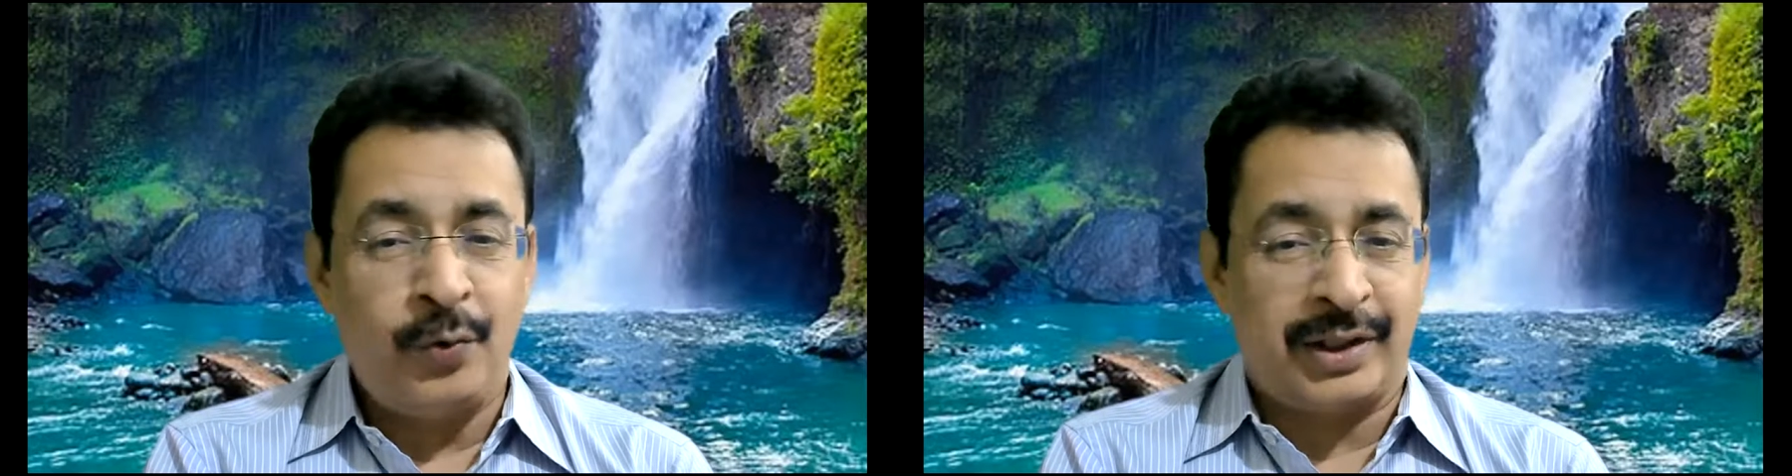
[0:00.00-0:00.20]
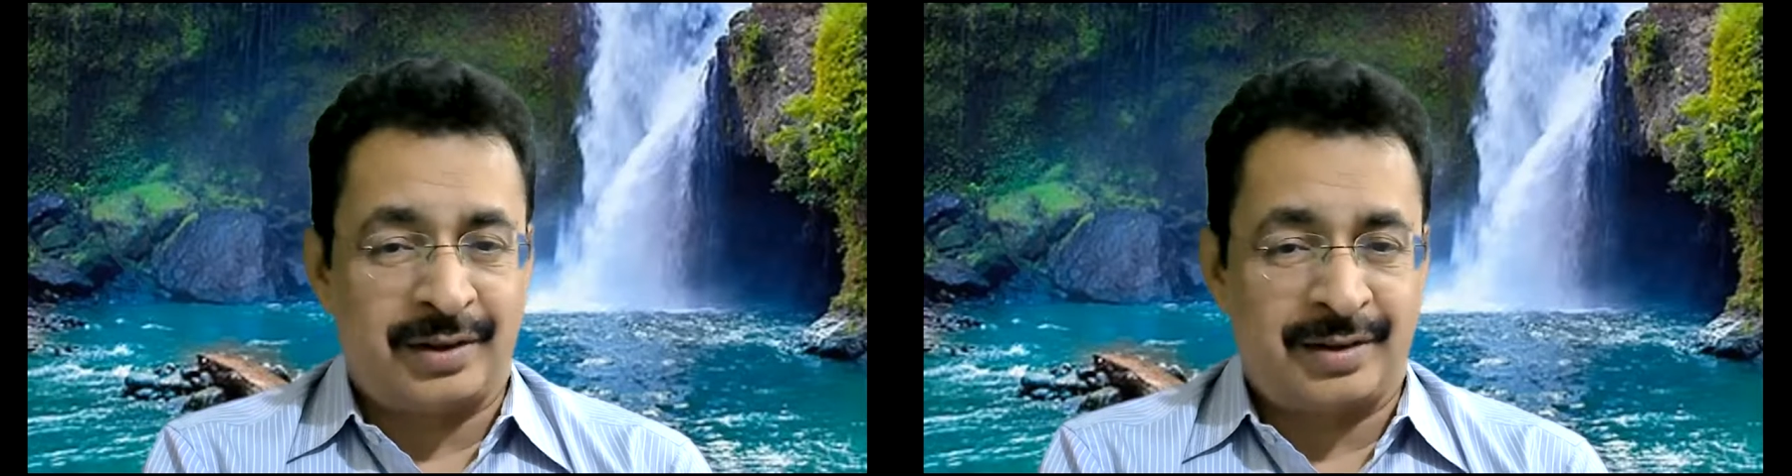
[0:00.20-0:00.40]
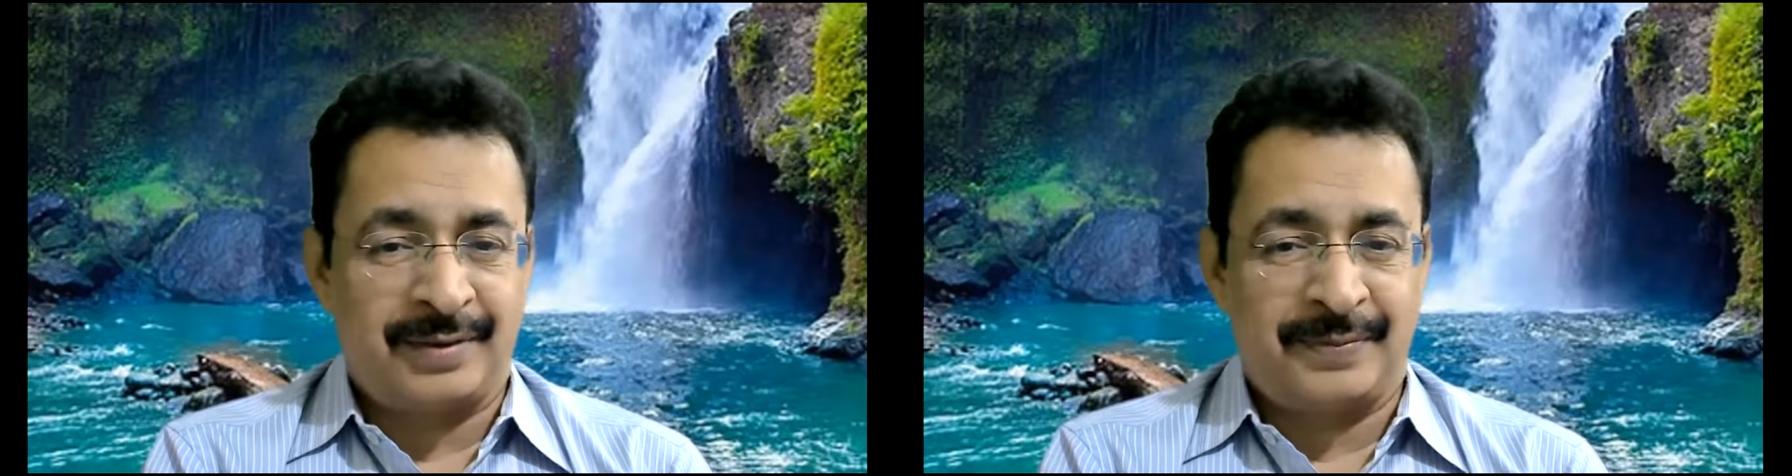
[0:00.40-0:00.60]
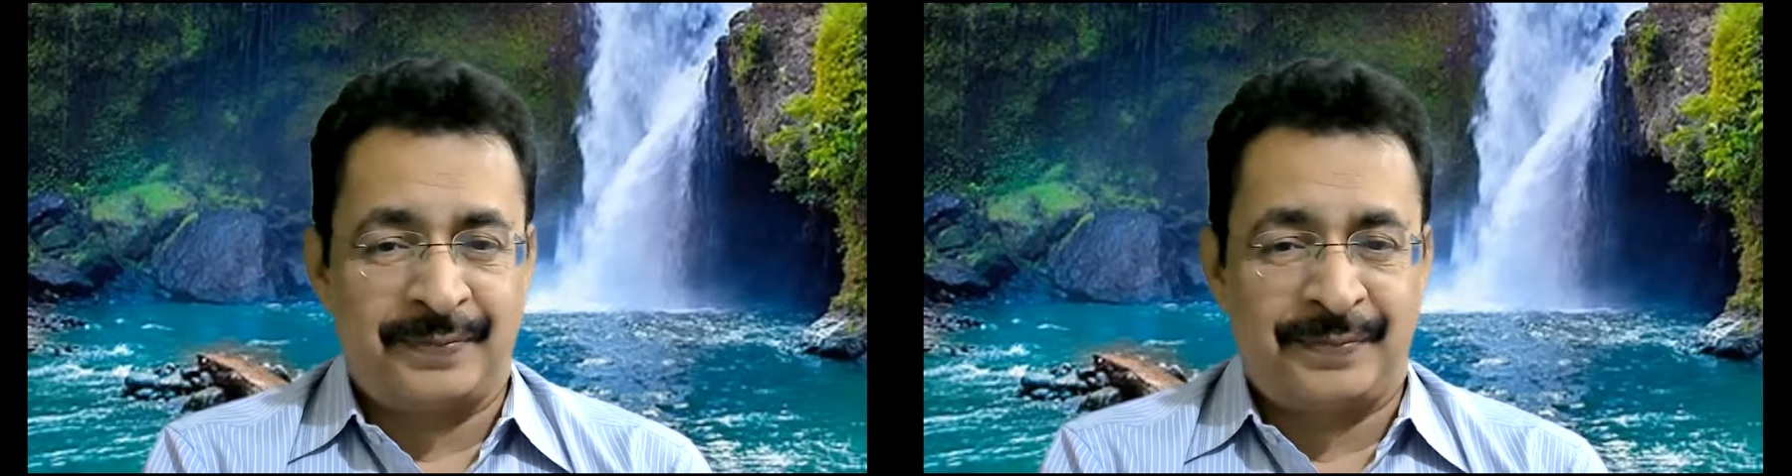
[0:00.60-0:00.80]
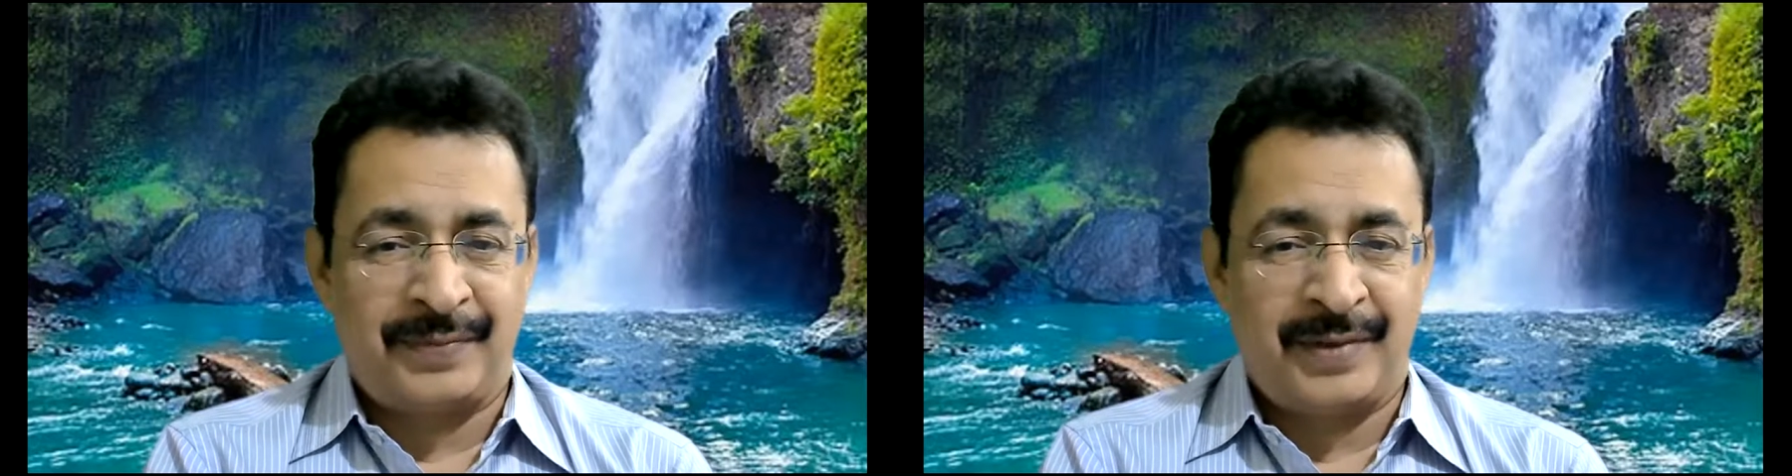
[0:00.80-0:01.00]
with?
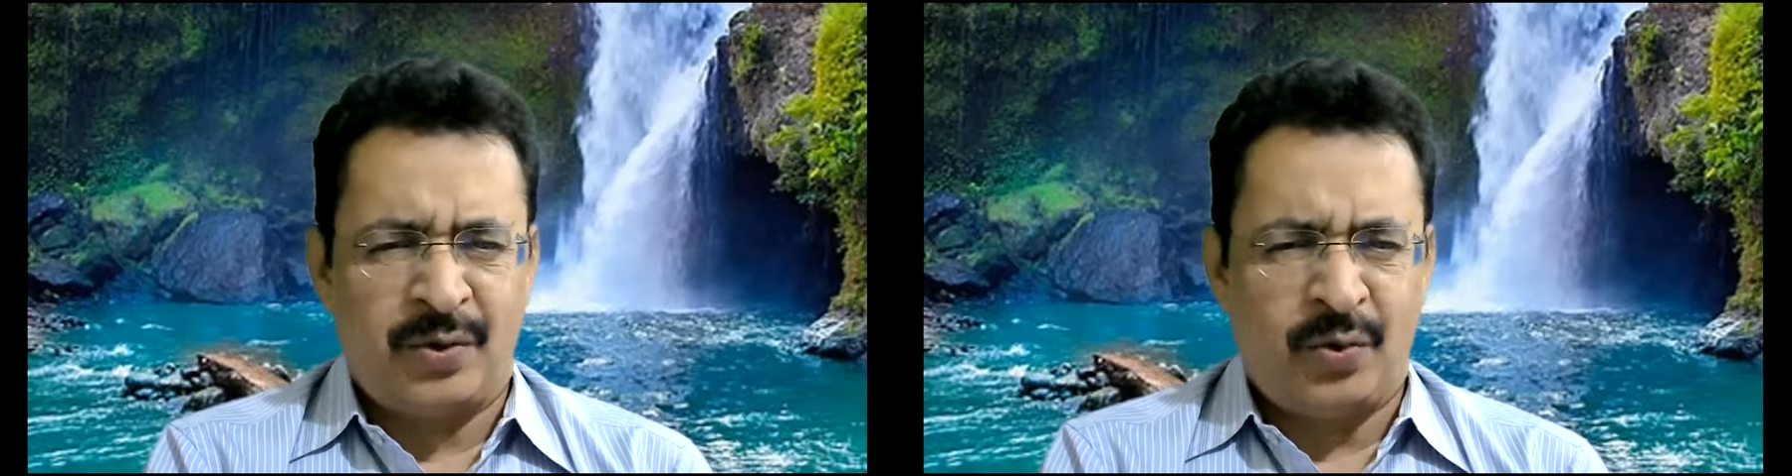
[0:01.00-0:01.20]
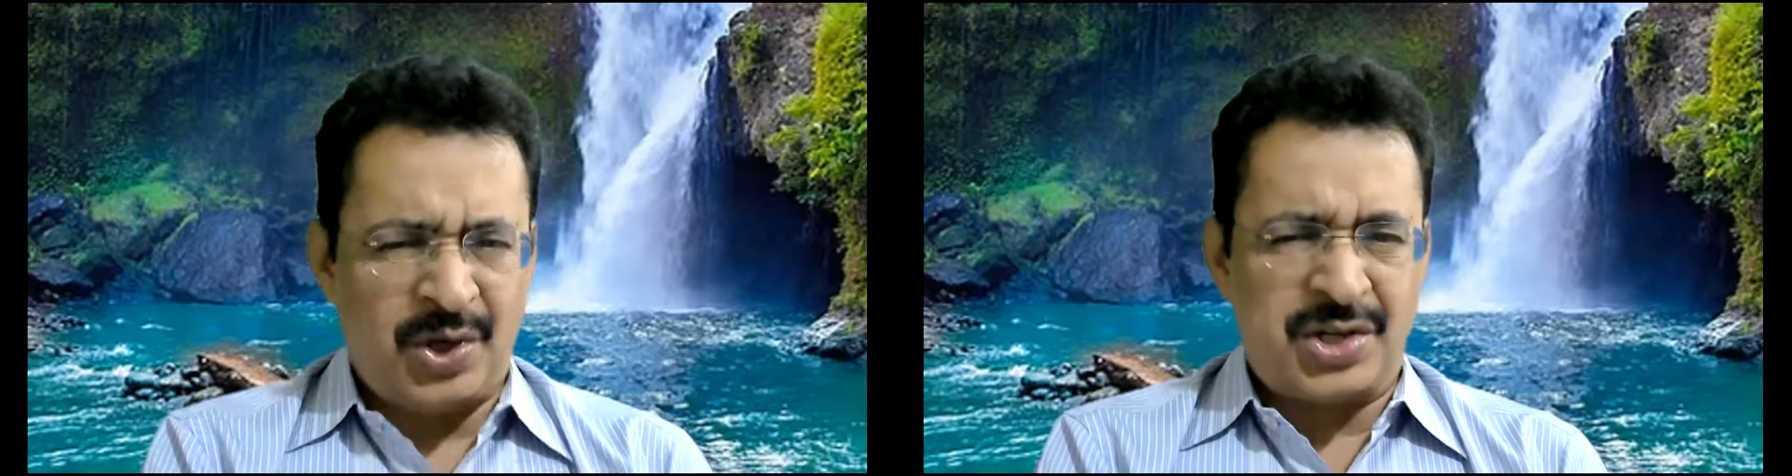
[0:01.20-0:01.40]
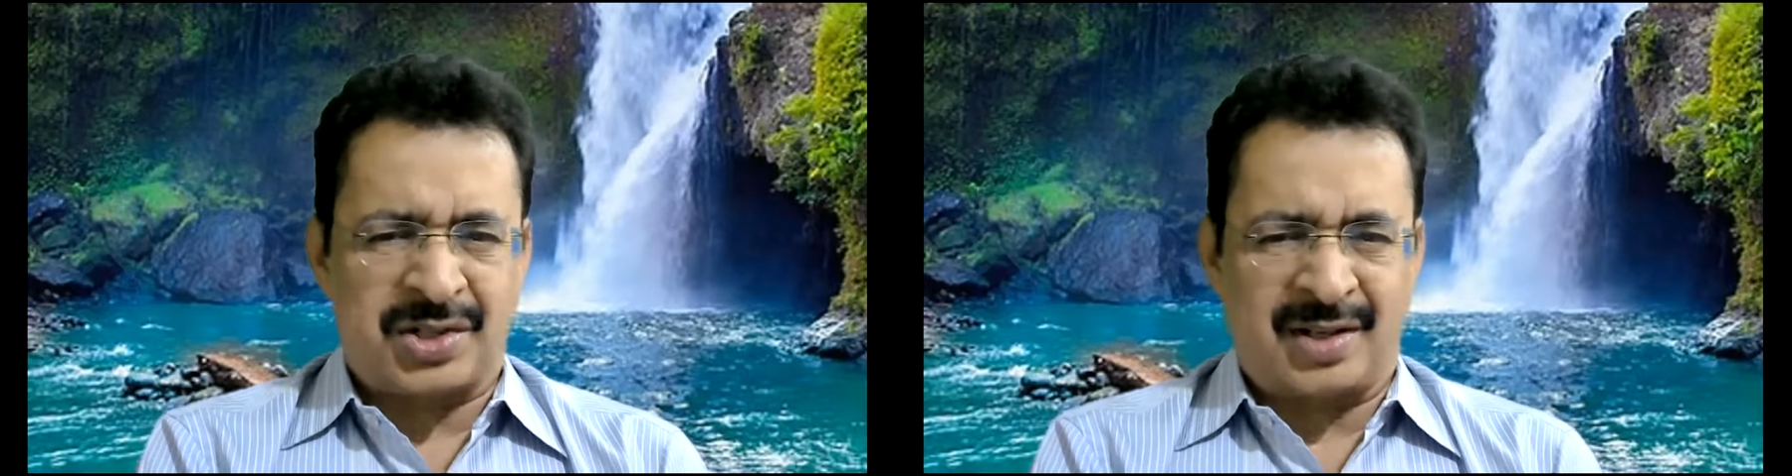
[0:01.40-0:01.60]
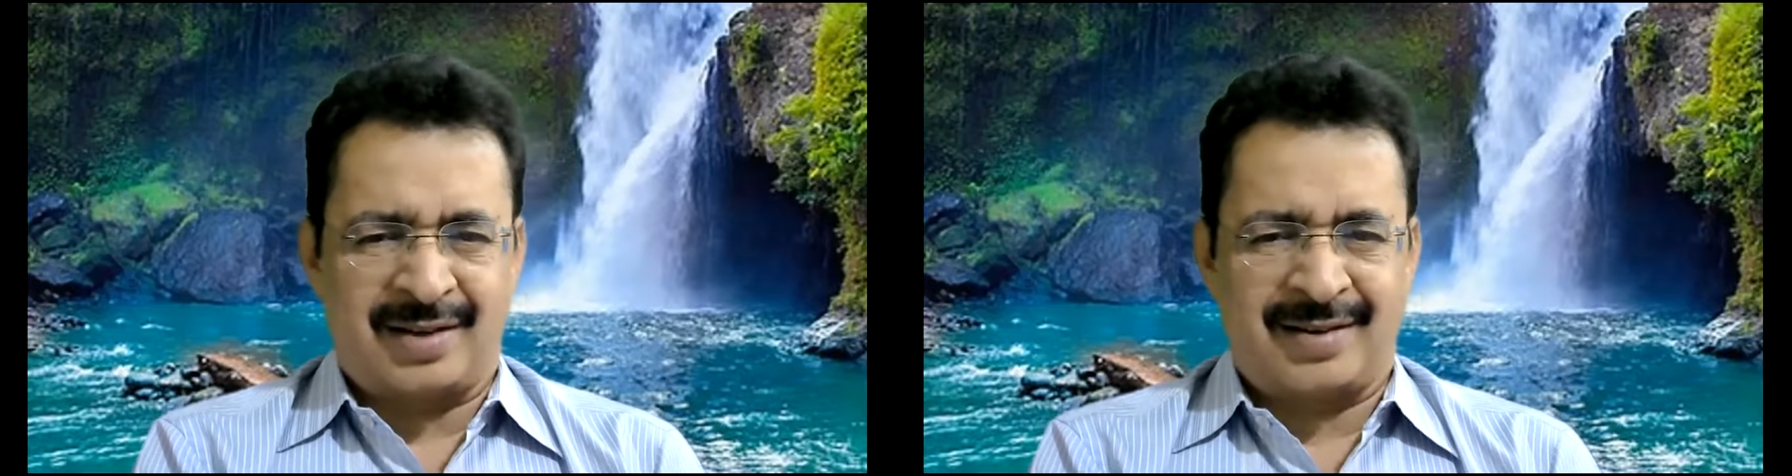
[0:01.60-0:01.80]
What is